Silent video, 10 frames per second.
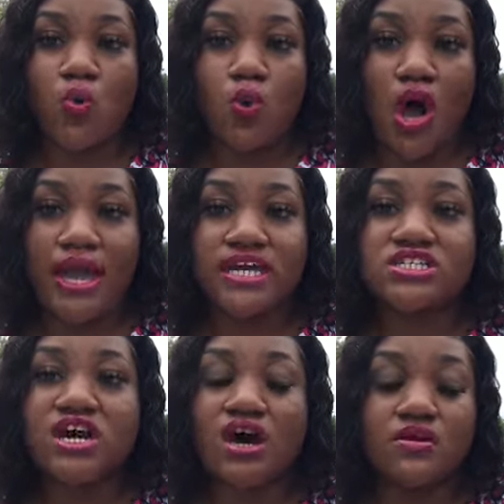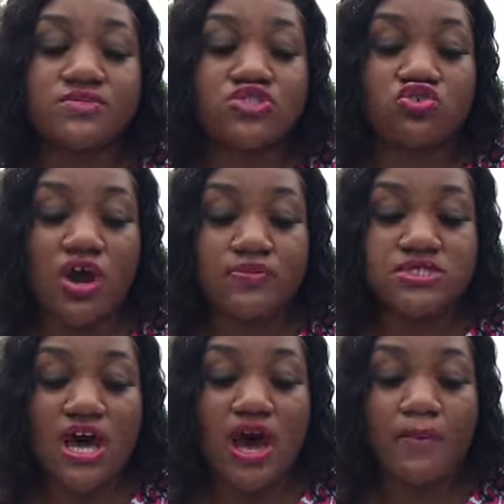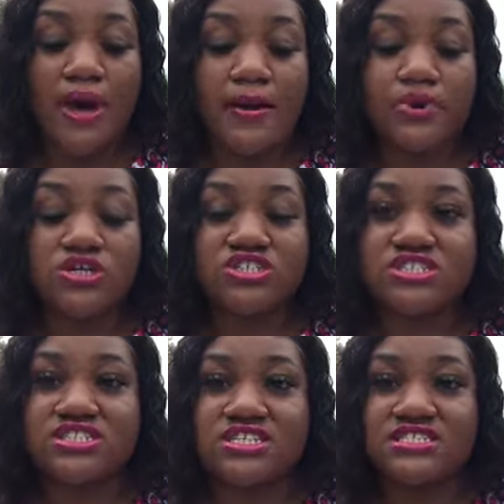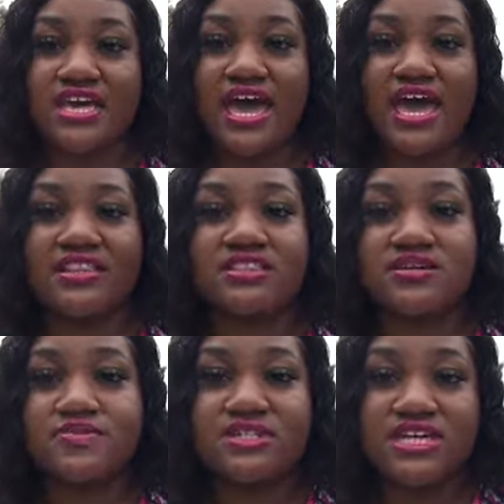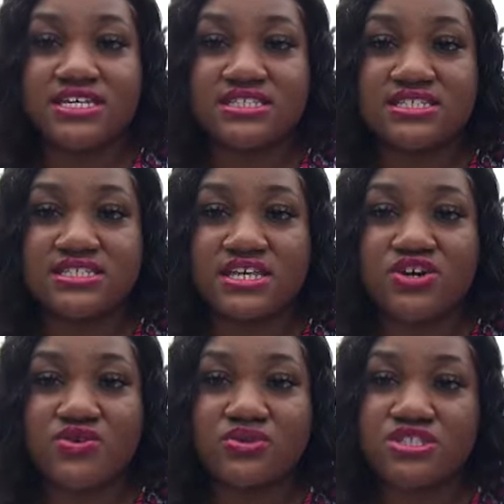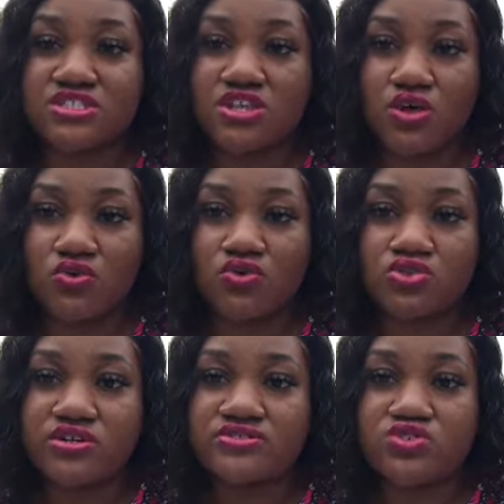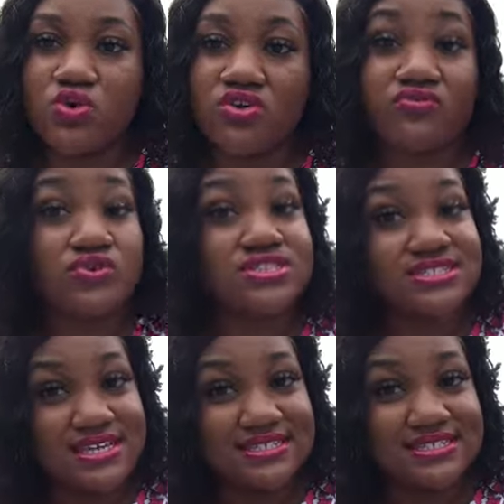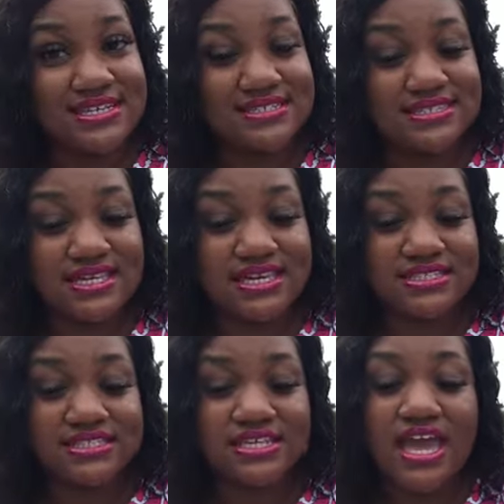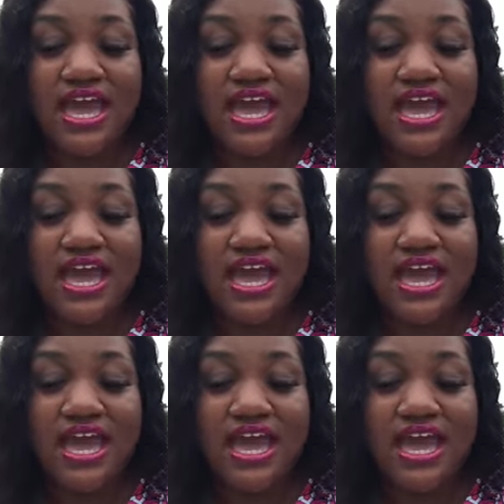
White scrub top. I purchased this at the Bethesda Center, which is a local thrift store, for 16 cents.